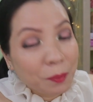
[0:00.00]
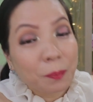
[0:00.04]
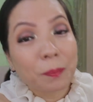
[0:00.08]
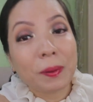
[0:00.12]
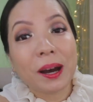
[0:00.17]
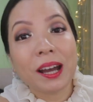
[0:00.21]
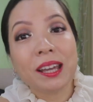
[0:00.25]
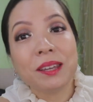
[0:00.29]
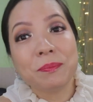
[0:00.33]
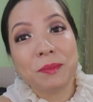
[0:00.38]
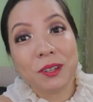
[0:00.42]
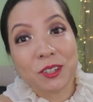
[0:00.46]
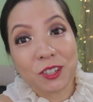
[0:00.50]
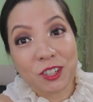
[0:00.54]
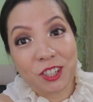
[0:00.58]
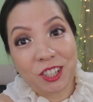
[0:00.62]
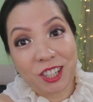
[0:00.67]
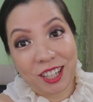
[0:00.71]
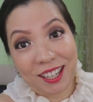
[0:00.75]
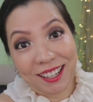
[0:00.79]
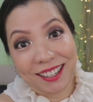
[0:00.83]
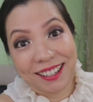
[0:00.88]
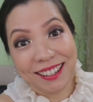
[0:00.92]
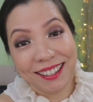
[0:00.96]
My
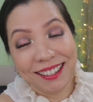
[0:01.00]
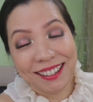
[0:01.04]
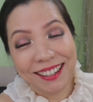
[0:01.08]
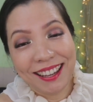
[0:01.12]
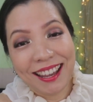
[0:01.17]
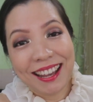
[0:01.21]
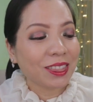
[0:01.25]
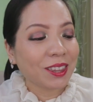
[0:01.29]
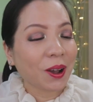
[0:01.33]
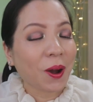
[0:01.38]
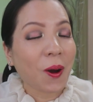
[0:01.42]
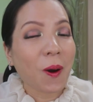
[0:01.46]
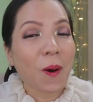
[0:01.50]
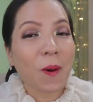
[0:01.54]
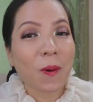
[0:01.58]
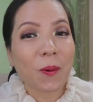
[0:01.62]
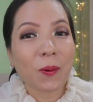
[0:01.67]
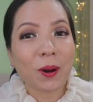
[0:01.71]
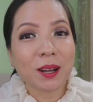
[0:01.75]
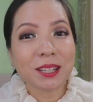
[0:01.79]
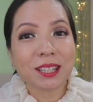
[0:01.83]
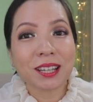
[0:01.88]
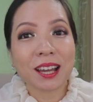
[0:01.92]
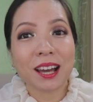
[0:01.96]
Milkshake. The
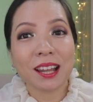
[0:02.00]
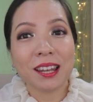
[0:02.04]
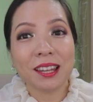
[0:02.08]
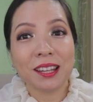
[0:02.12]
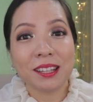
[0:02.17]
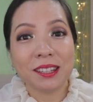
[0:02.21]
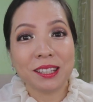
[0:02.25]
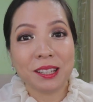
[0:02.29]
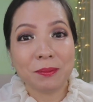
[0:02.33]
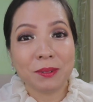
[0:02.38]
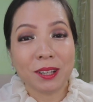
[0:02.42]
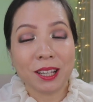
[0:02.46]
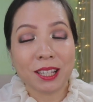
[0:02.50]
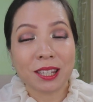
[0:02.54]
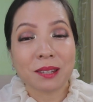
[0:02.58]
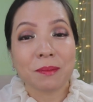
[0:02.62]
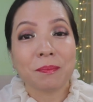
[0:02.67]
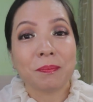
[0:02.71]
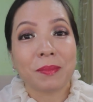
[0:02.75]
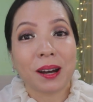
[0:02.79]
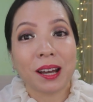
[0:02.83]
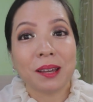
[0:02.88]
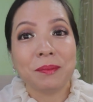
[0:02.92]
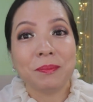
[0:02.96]
correct color name
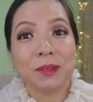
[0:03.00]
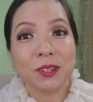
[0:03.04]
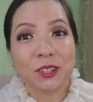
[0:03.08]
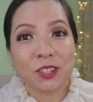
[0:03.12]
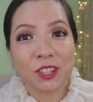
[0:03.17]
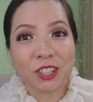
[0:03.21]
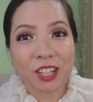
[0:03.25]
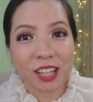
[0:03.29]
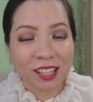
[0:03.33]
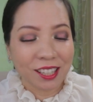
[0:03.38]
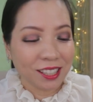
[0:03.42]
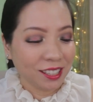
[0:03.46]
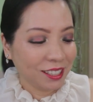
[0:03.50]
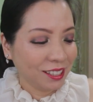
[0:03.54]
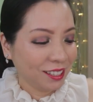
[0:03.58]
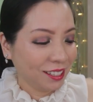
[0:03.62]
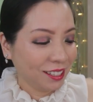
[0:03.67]
is My Milkshake.